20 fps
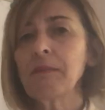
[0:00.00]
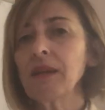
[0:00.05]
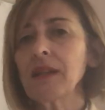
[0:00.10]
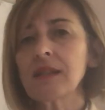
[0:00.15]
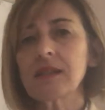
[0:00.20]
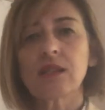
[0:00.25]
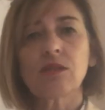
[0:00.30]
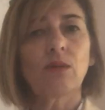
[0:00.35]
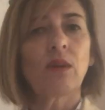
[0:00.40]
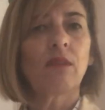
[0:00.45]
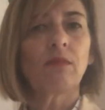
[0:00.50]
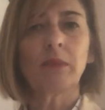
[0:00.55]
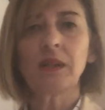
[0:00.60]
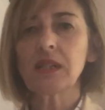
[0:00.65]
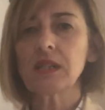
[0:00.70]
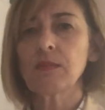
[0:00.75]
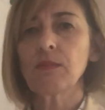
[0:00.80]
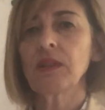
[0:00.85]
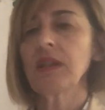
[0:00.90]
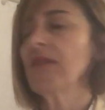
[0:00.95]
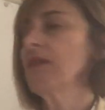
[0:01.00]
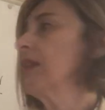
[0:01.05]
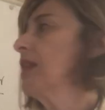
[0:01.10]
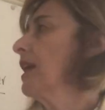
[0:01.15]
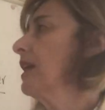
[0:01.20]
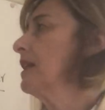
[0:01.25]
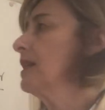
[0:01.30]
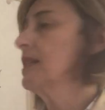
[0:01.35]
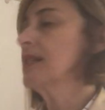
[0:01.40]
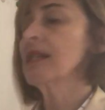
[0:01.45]
$12, whatever
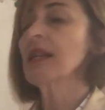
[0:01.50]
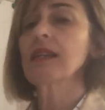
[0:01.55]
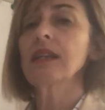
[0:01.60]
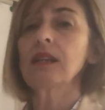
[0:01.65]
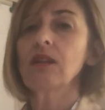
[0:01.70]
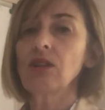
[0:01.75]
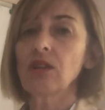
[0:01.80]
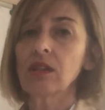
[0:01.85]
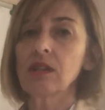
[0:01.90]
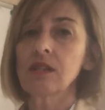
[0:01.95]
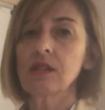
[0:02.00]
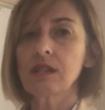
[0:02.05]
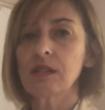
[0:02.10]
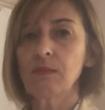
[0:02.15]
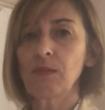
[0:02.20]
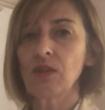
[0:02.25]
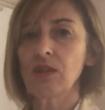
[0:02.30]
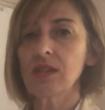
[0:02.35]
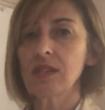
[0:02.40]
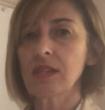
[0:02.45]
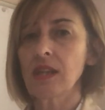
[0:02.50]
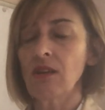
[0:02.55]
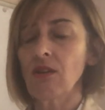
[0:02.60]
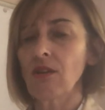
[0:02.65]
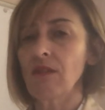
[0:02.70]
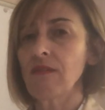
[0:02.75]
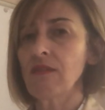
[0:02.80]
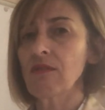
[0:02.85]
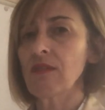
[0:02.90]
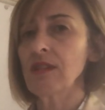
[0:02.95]
that is, and then you can disperse that
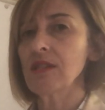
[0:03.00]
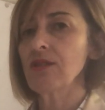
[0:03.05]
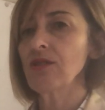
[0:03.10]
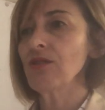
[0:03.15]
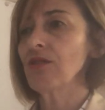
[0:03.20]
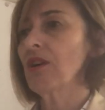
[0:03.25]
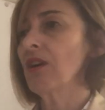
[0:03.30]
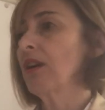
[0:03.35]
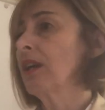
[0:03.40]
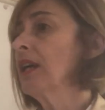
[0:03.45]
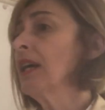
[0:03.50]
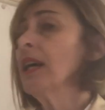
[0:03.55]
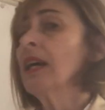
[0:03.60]
over as you go.